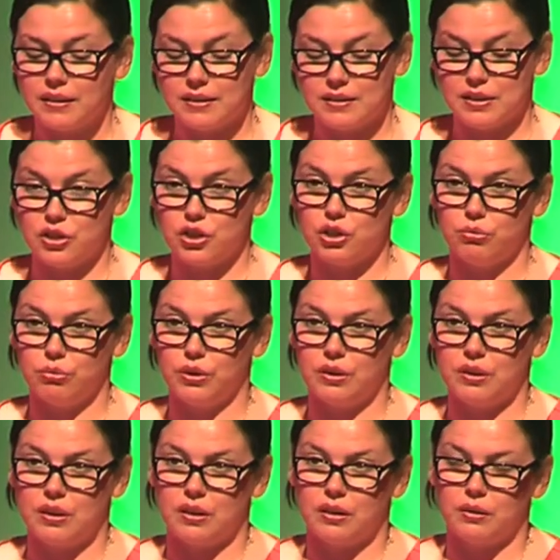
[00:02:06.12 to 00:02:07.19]
This
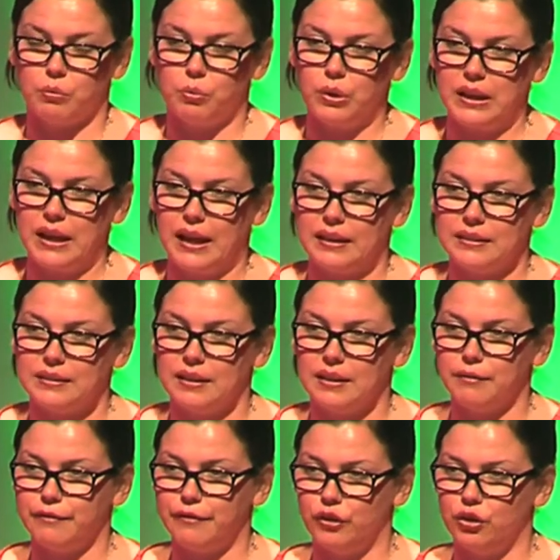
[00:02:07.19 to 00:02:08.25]
ensured that we had
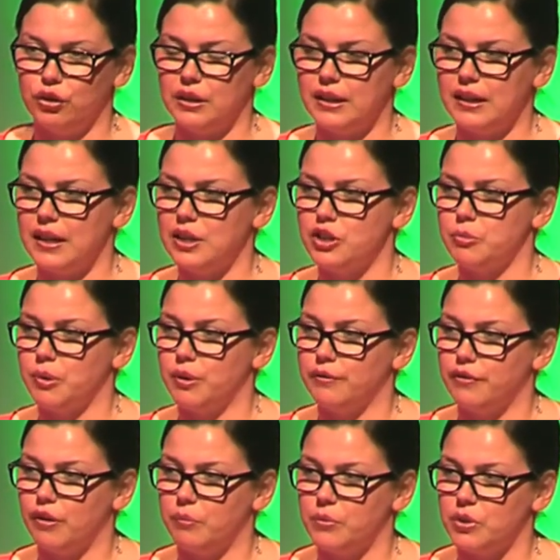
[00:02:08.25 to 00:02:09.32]
full
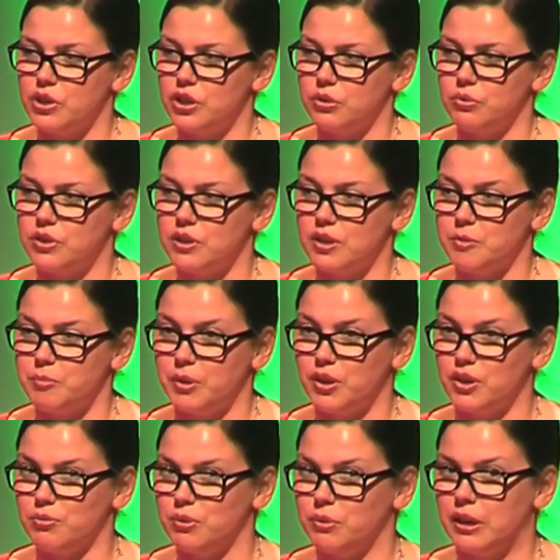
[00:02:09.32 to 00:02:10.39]
engagement from the tutors
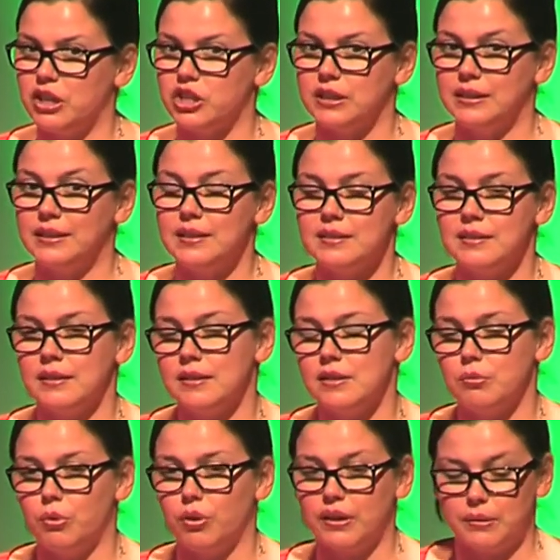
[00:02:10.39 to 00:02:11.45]
because we were actually listening
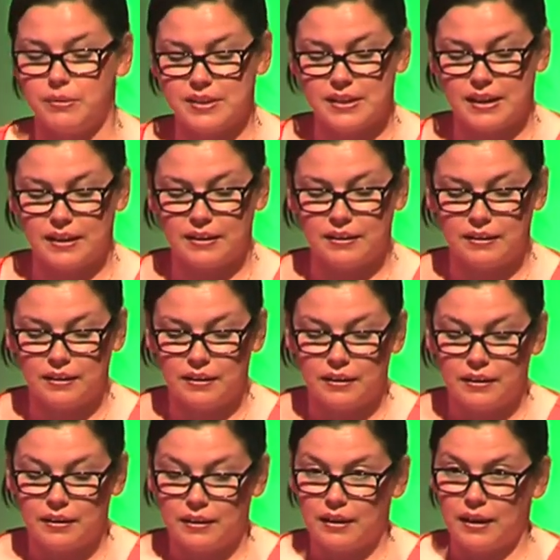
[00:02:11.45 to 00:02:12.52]
to what they were saying.
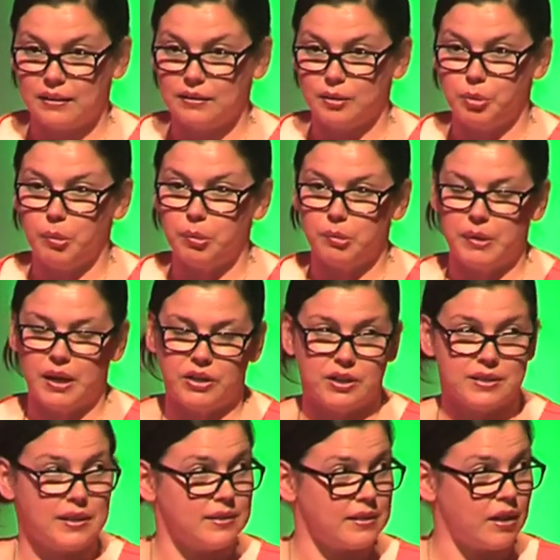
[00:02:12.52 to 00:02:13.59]
And the problem
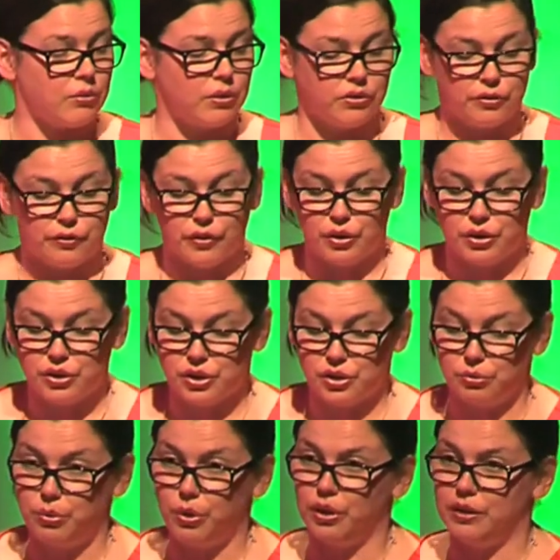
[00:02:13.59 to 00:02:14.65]
areas, as Arwel referred
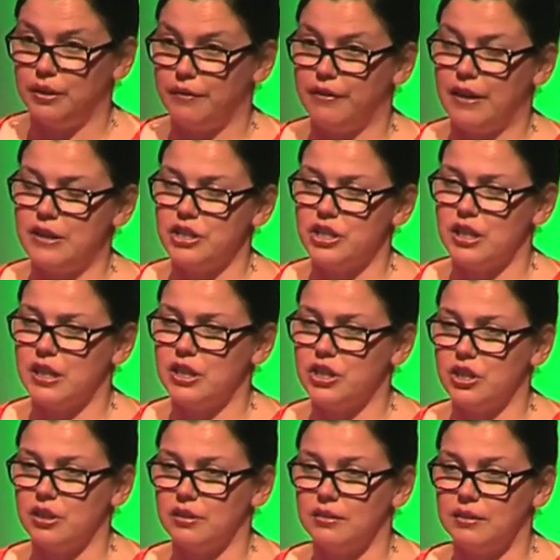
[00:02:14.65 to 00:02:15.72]
to, were
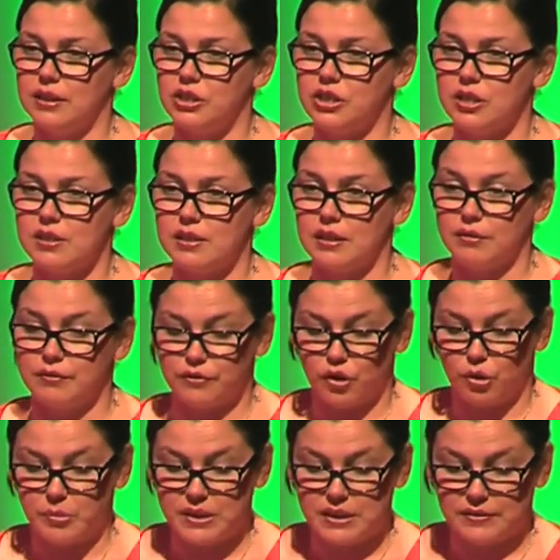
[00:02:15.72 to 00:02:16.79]
differentiation, literacy and
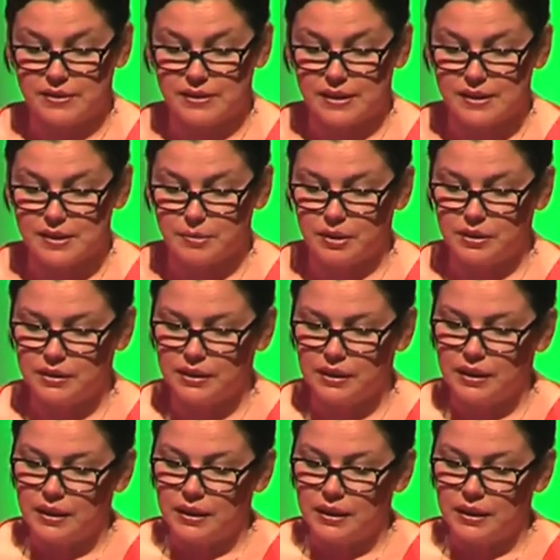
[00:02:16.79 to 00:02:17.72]
formative assessment.